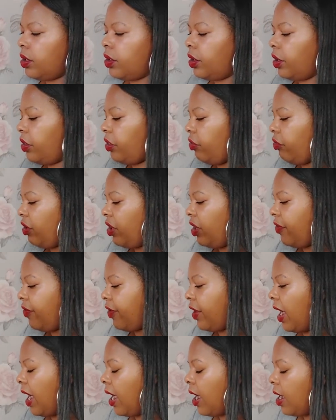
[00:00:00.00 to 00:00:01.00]
the Three of
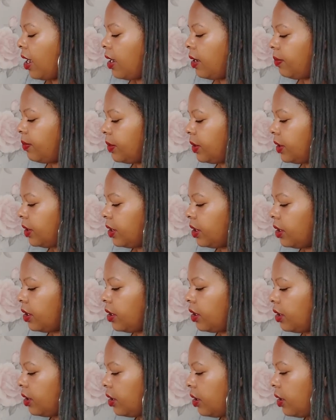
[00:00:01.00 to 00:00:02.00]
Cups,
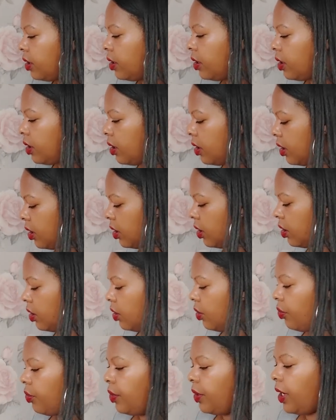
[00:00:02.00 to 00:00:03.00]

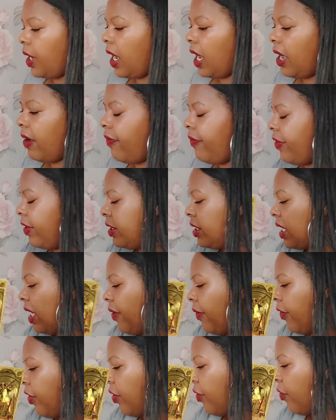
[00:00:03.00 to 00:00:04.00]
we have the
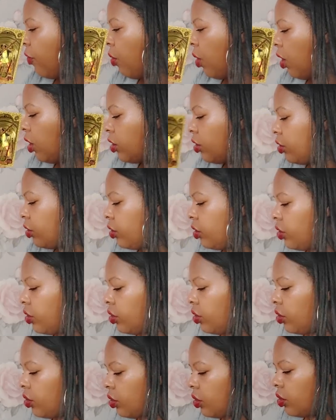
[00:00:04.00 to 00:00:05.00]
Seven of
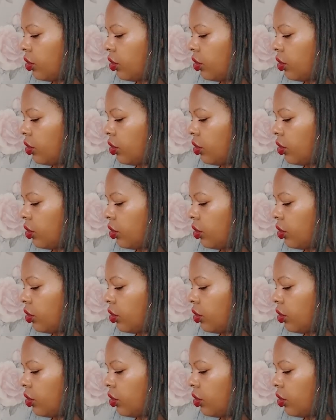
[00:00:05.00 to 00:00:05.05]
Wands,